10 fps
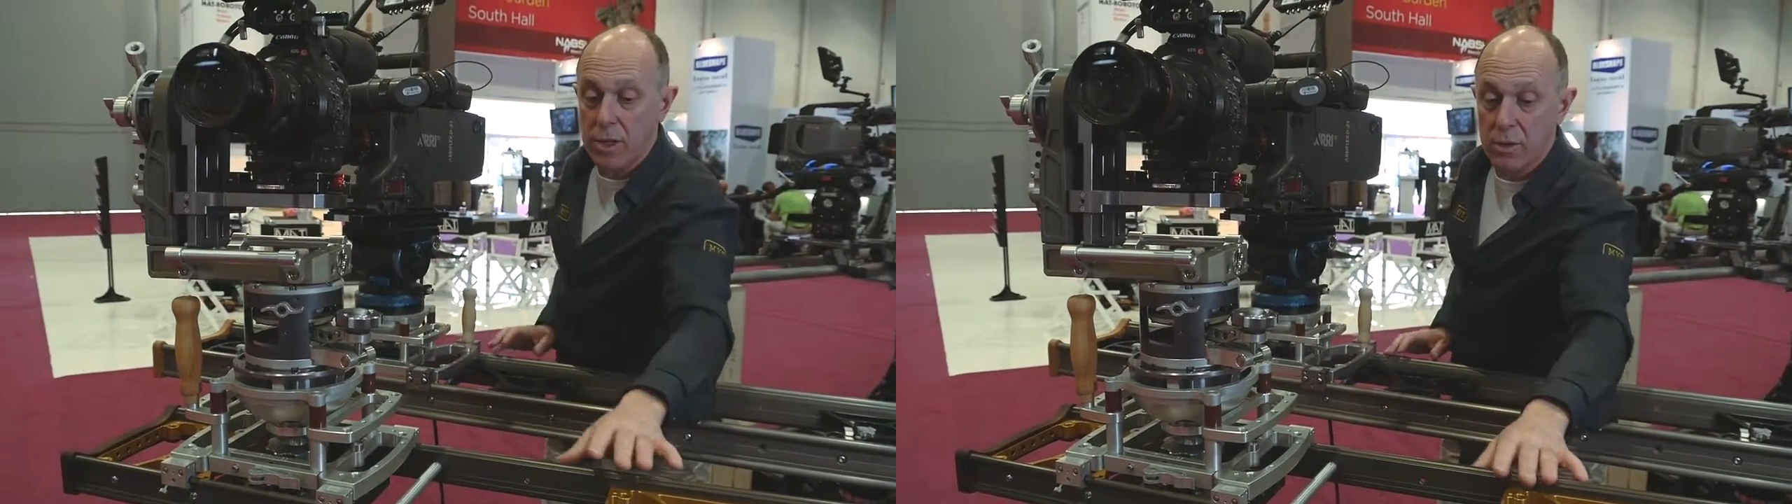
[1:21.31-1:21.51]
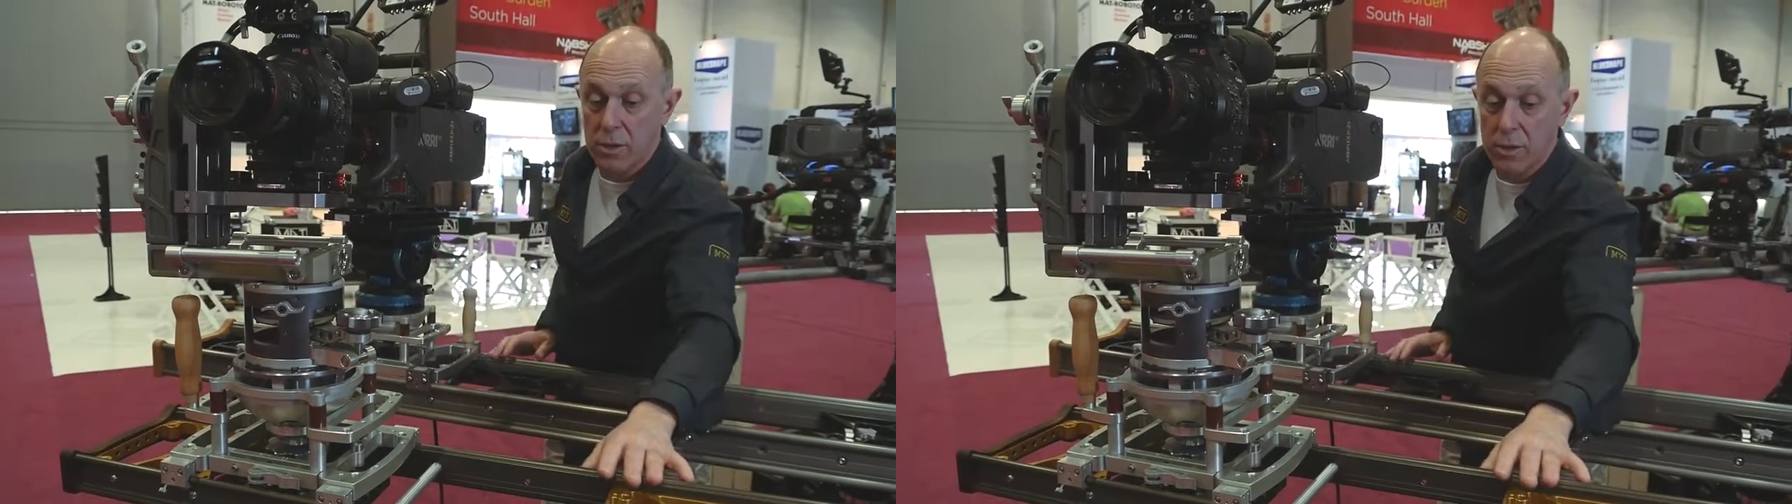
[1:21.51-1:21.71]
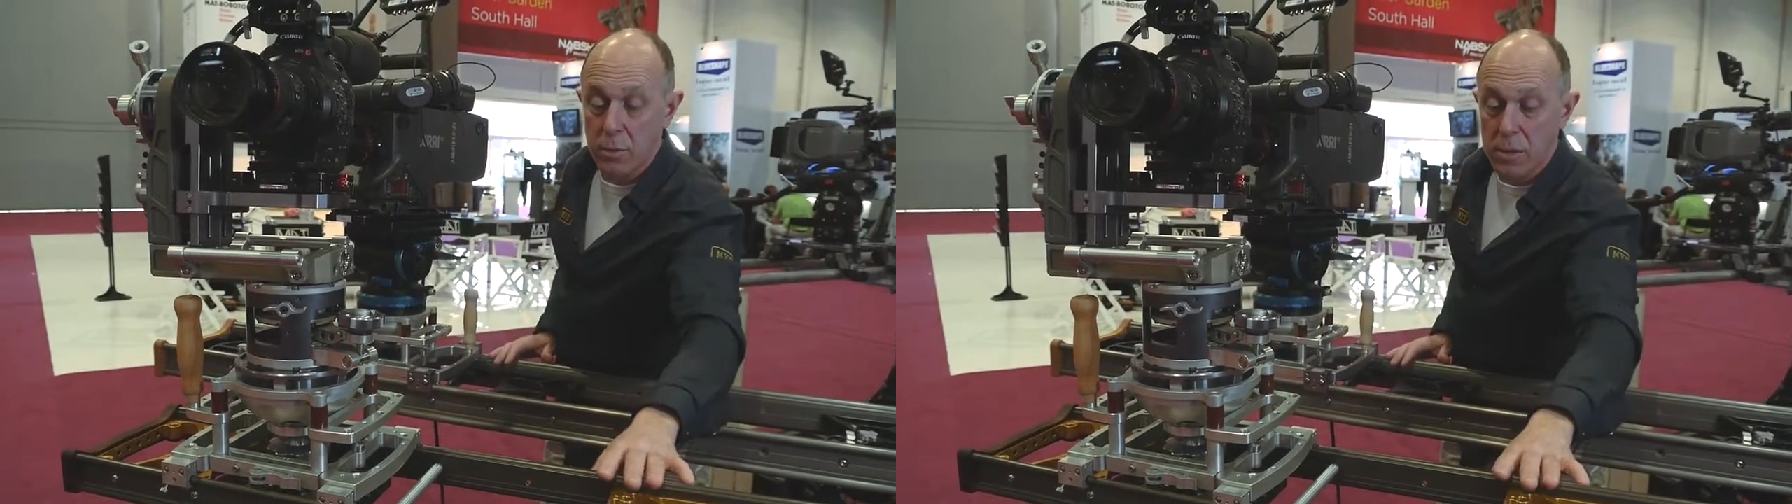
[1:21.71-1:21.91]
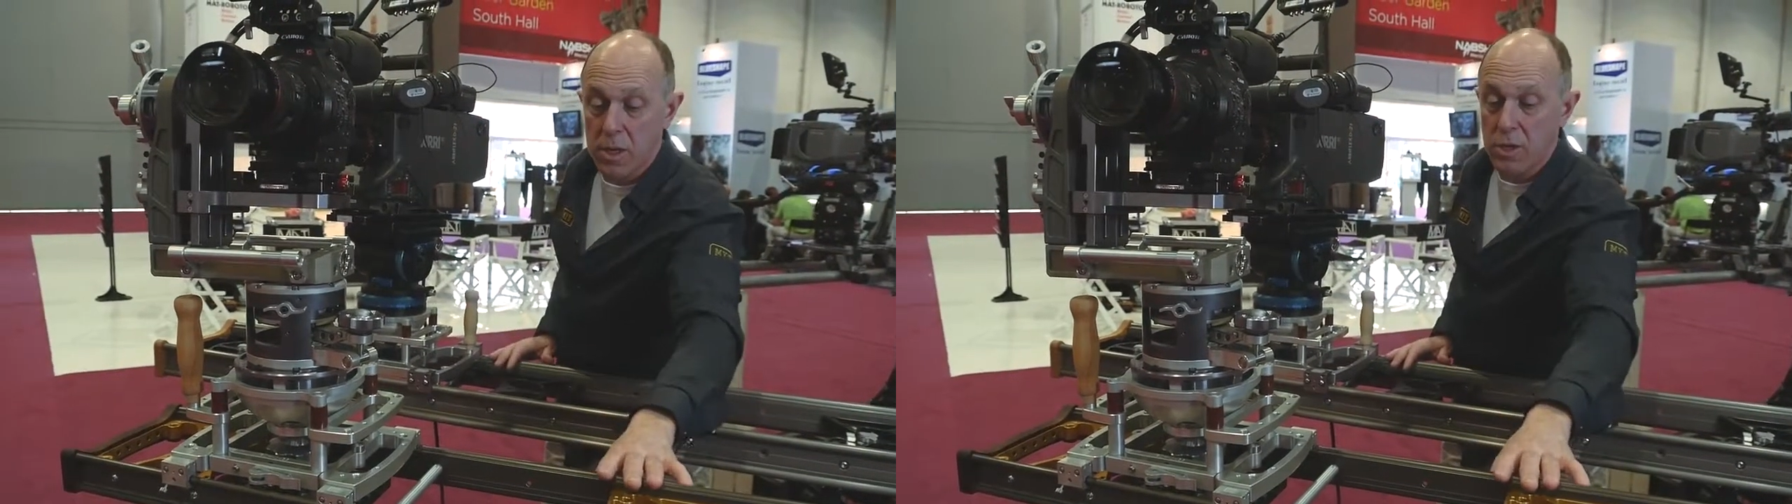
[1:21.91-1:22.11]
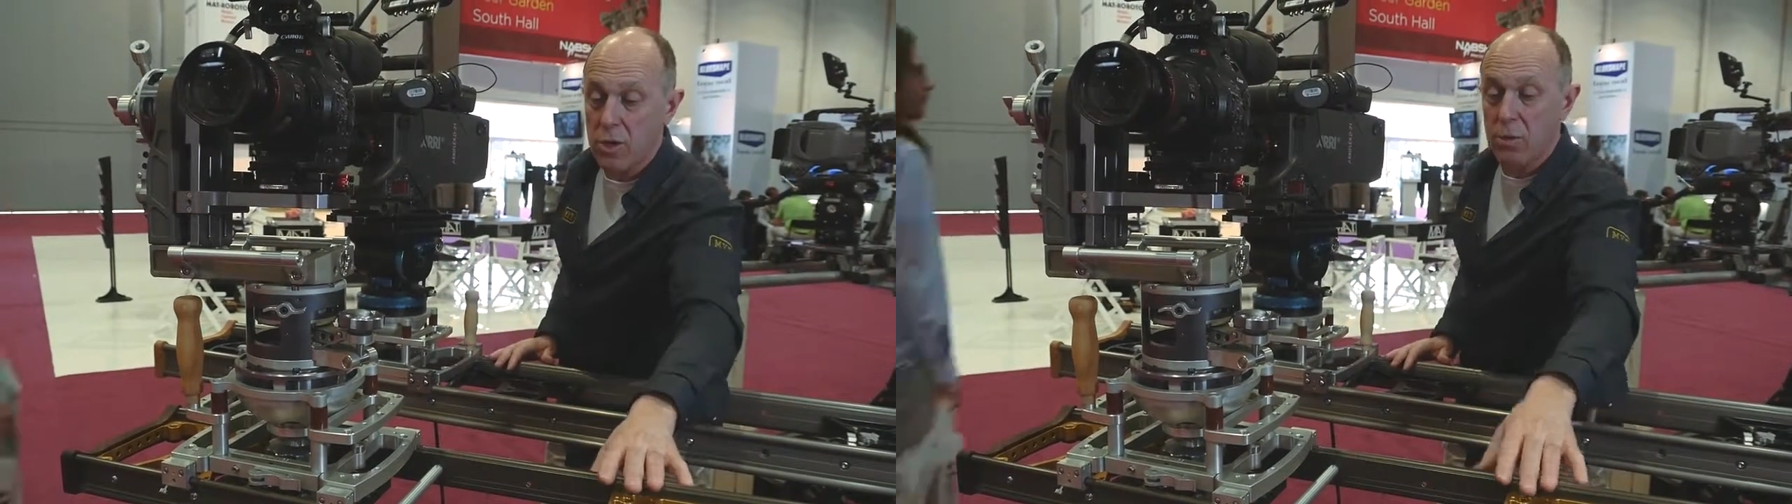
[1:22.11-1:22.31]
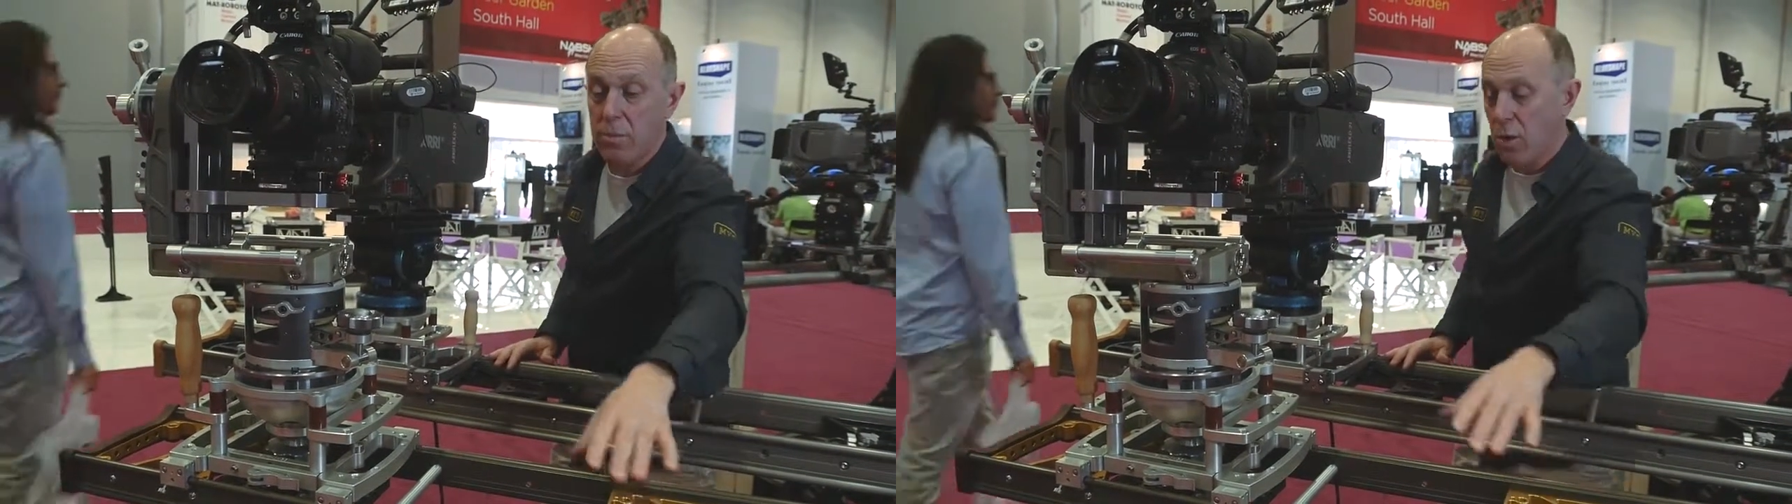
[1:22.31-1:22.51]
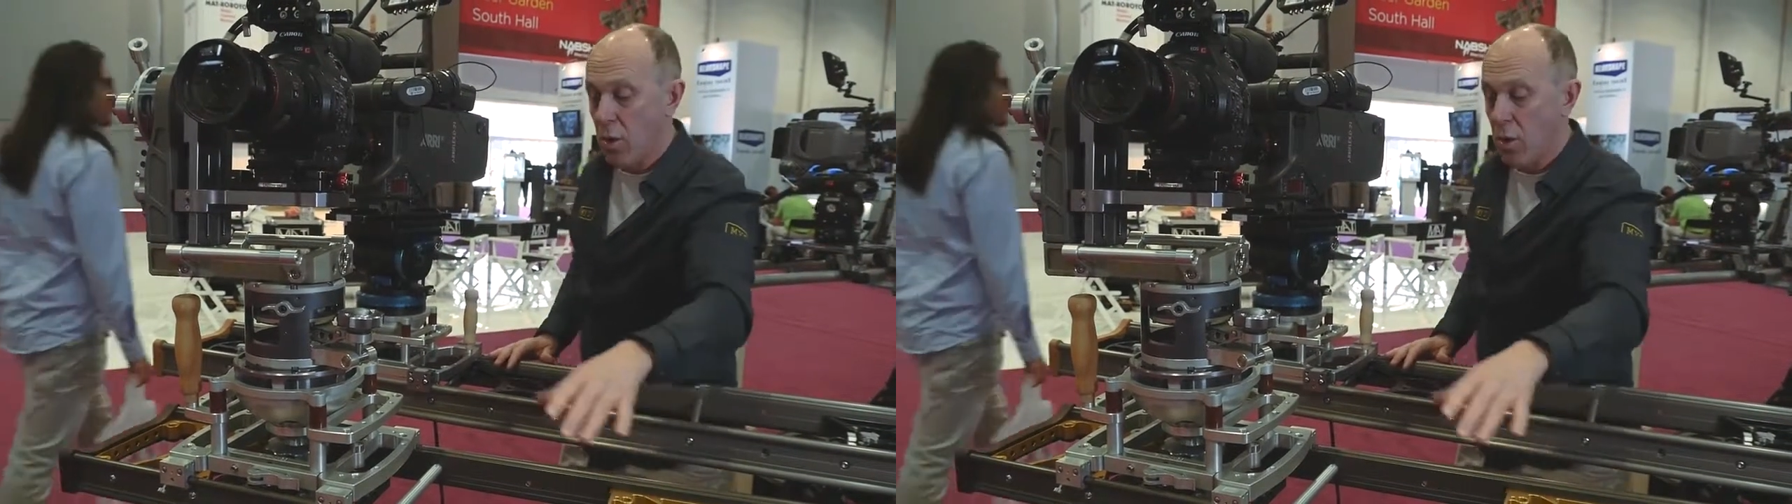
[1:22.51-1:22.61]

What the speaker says: either the medium